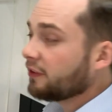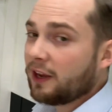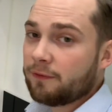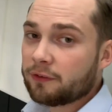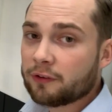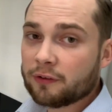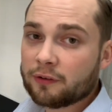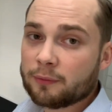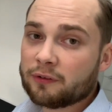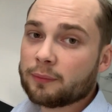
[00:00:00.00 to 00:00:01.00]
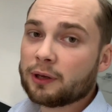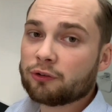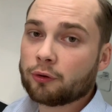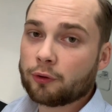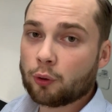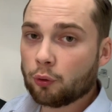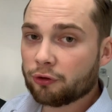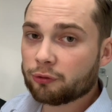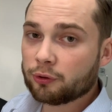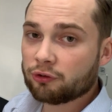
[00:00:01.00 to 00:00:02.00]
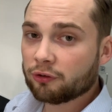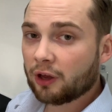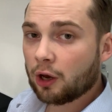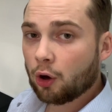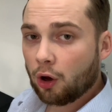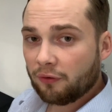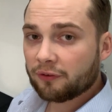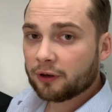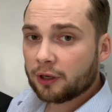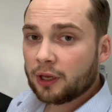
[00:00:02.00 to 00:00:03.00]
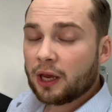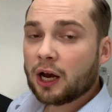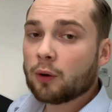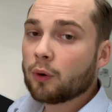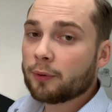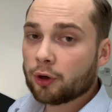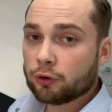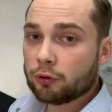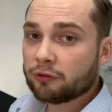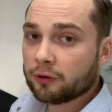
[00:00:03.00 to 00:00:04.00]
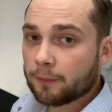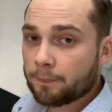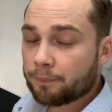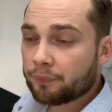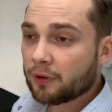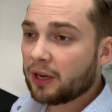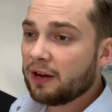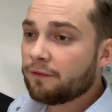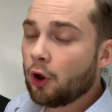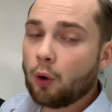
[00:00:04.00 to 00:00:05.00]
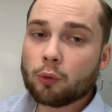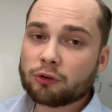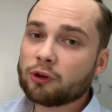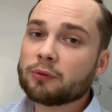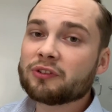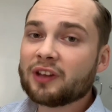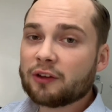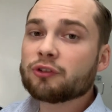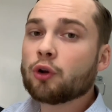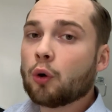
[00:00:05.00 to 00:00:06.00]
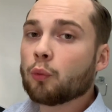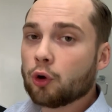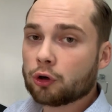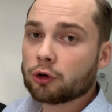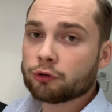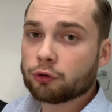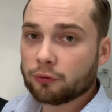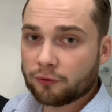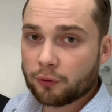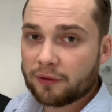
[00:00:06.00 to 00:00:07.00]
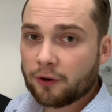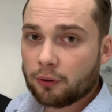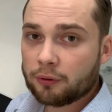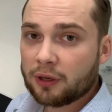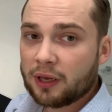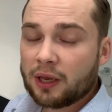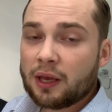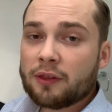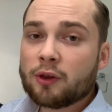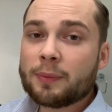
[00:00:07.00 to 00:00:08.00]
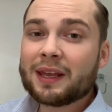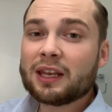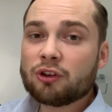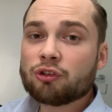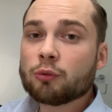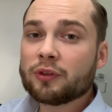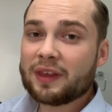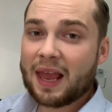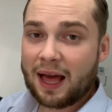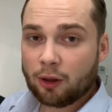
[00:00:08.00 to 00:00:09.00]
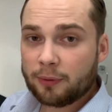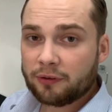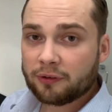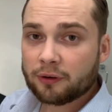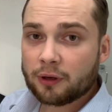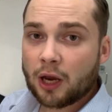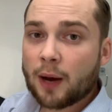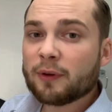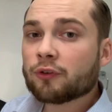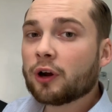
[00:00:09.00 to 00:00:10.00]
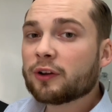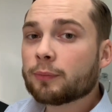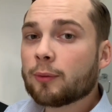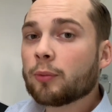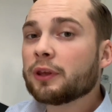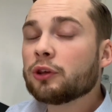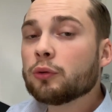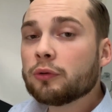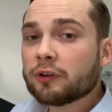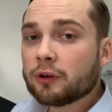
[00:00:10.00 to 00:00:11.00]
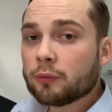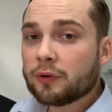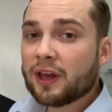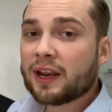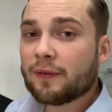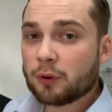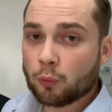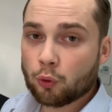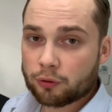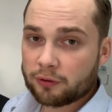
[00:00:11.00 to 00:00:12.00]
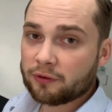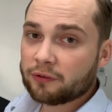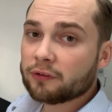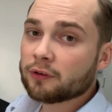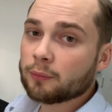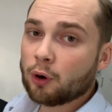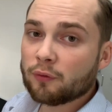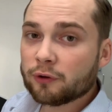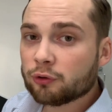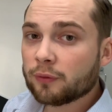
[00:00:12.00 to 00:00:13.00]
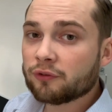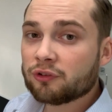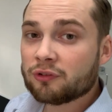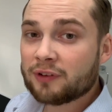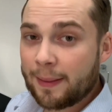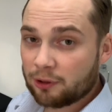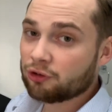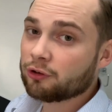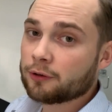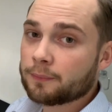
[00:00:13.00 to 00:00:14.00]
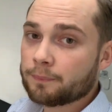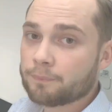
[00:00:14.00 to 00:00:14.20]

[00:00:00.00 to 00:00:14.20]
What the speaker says: safest system is to make sure that all the switches are off when we're not using them. If the hot water service does not work on 240 volt, there'll be an issue with the elements, and we've tried to probably use it without having water in the system, of which we've damaged it.